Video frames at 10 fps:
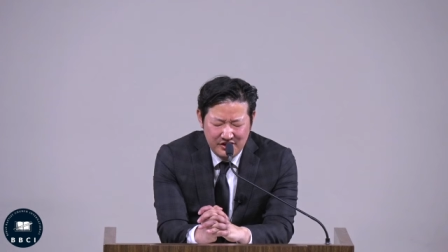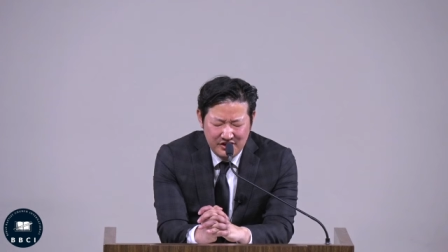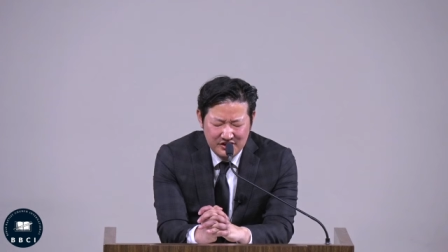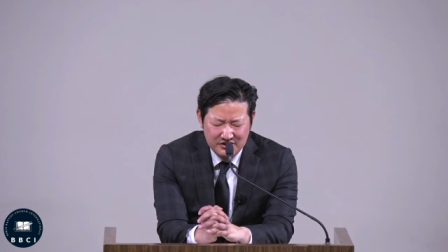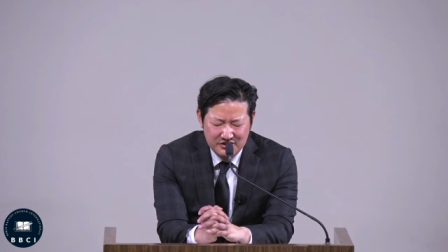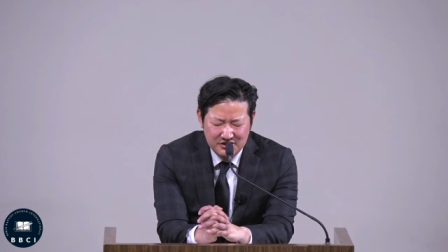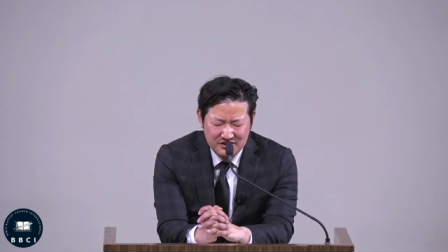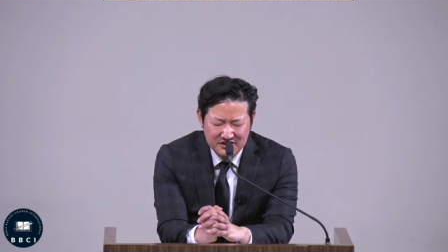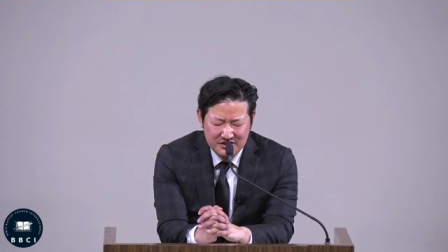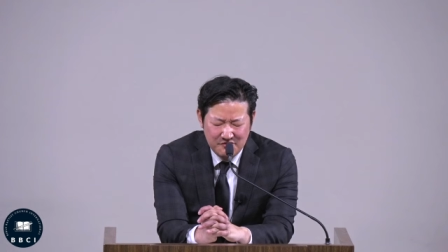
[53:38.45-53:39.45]
In
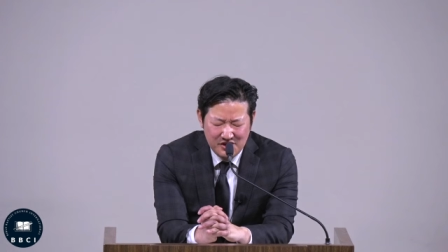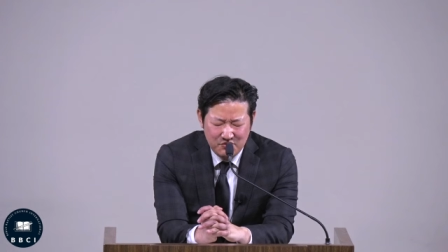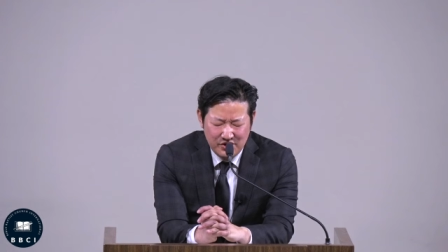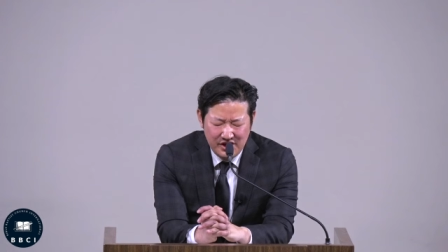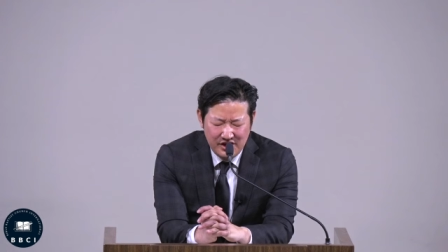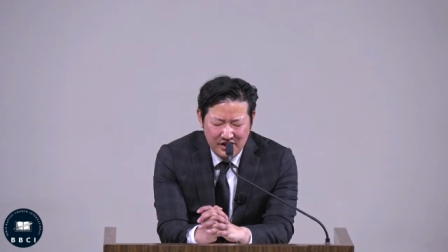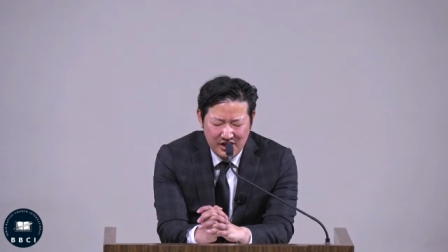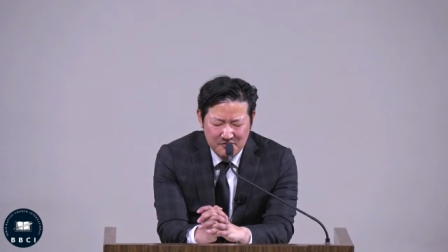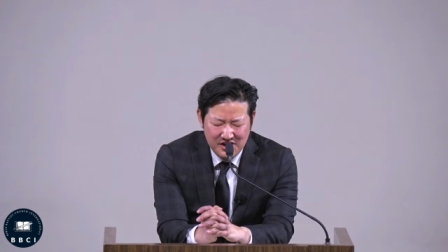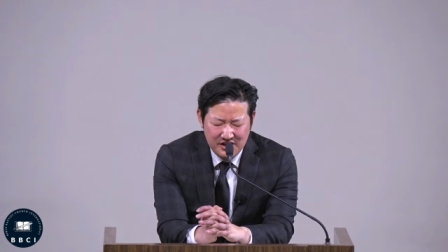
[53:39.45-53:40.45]
Jesus' name I pray.
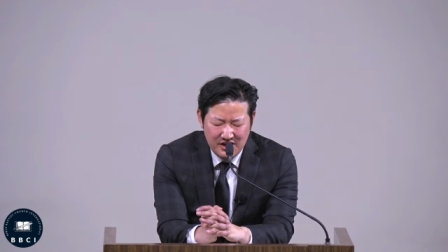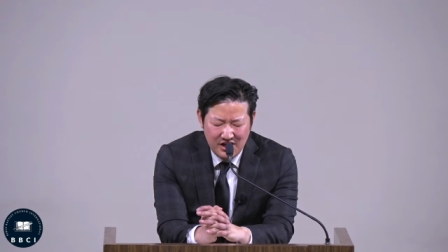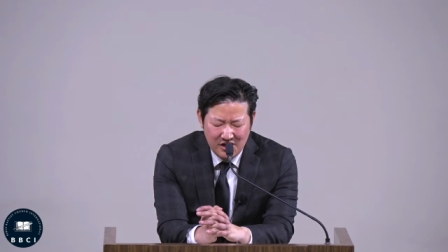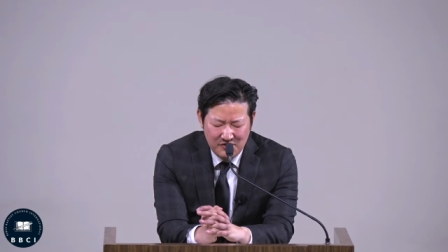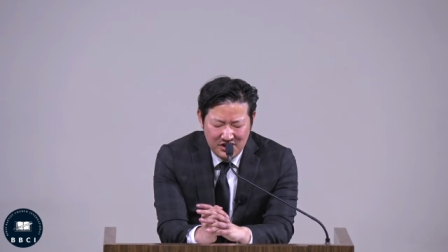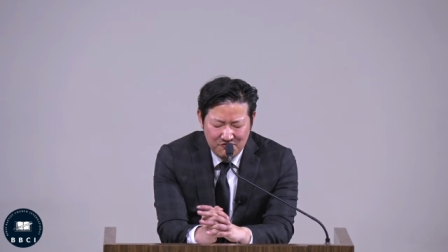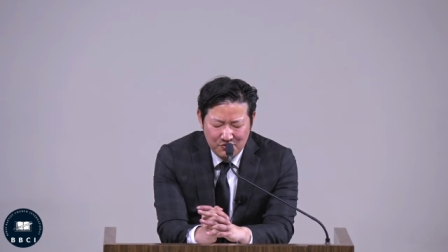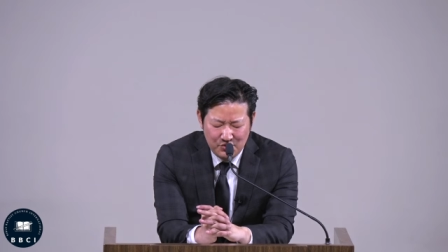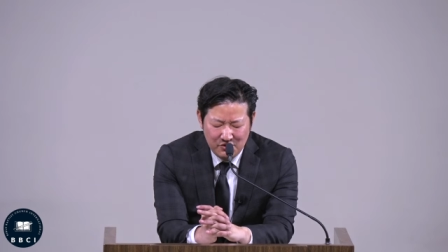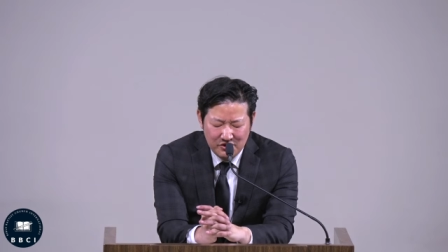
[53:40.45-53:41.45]
Amen. Amen. Amen. If you
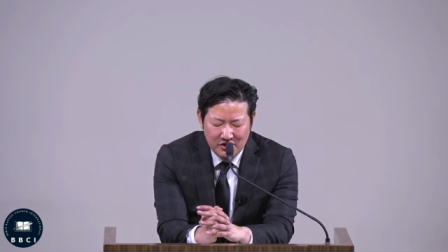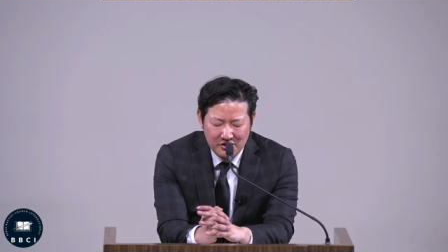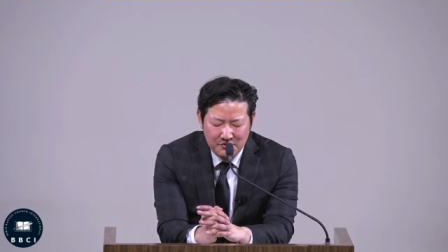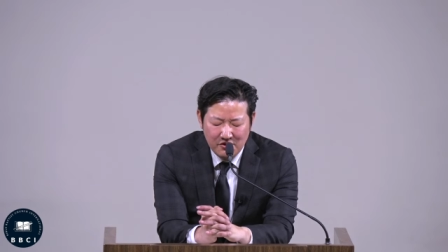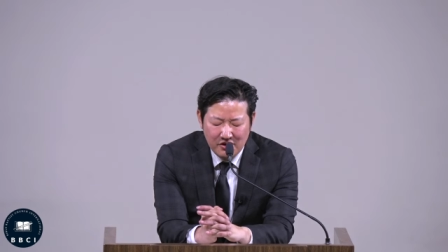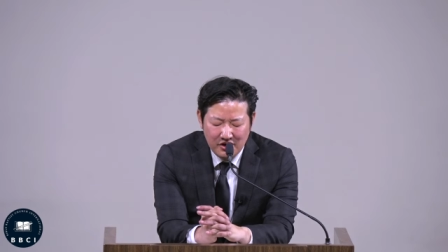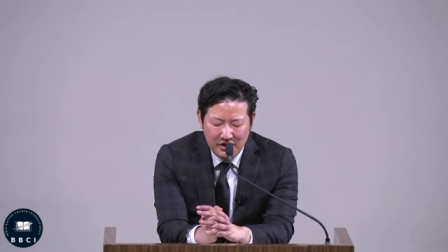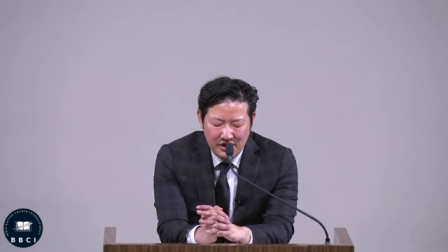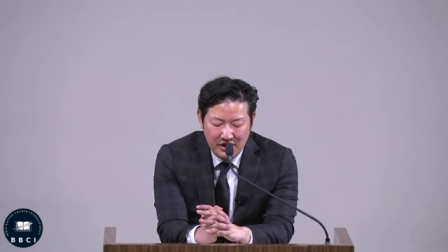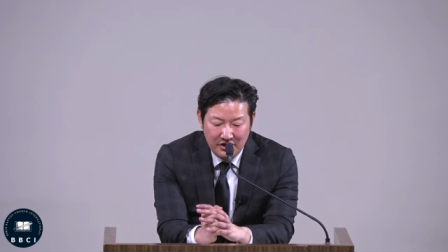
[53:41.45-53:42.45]
pray with all of your heart,
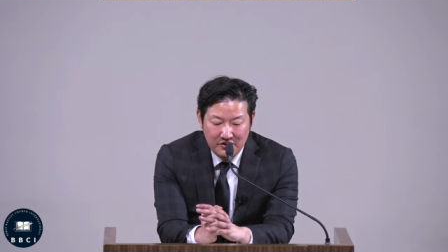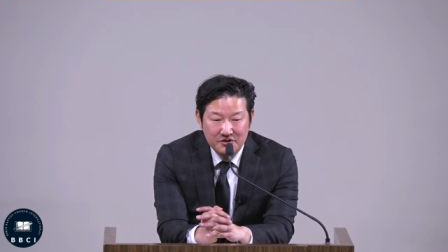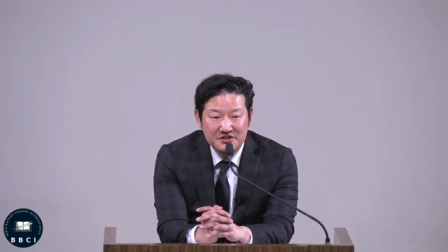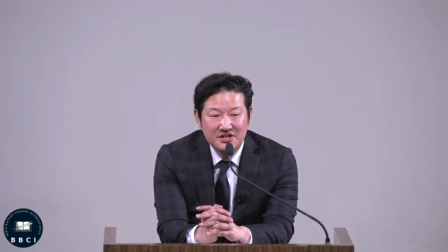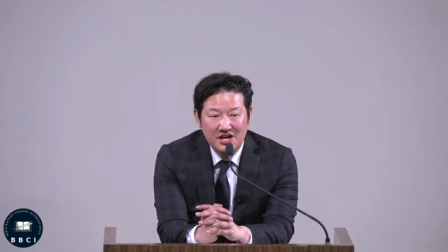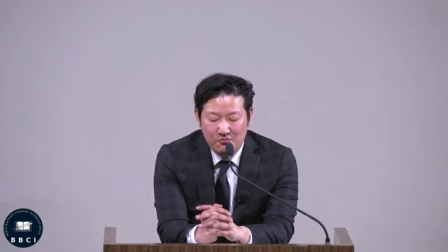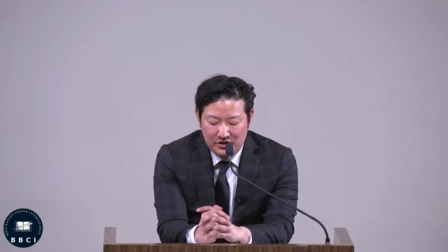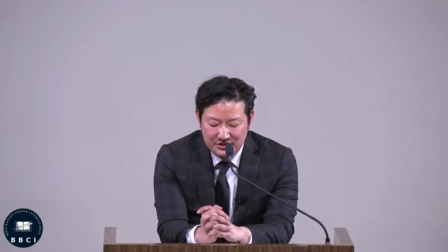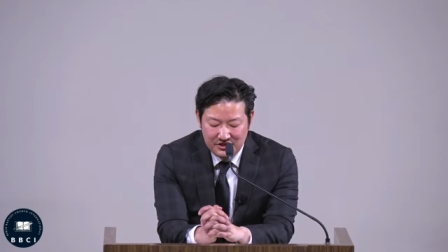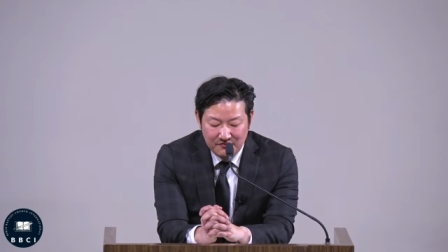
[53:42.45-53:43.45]
you're saved
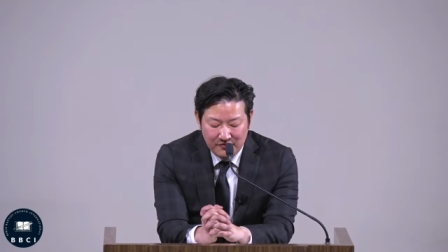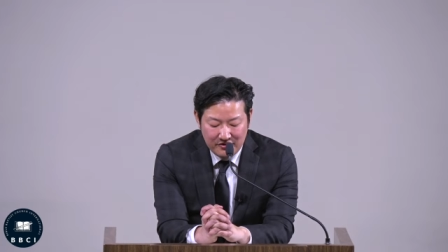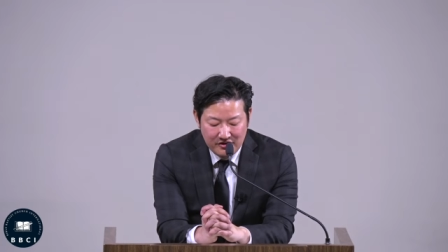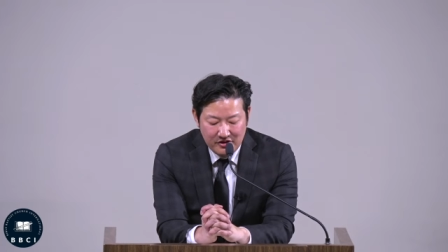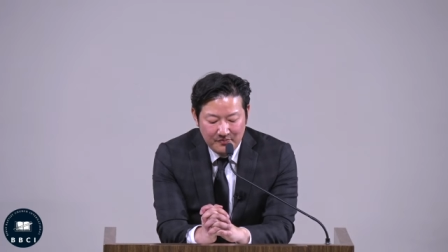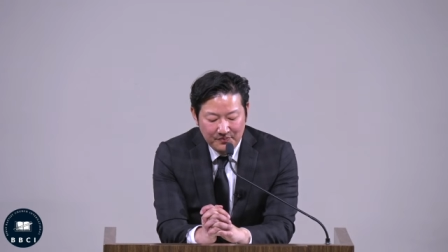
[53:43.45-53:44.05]
once and for all.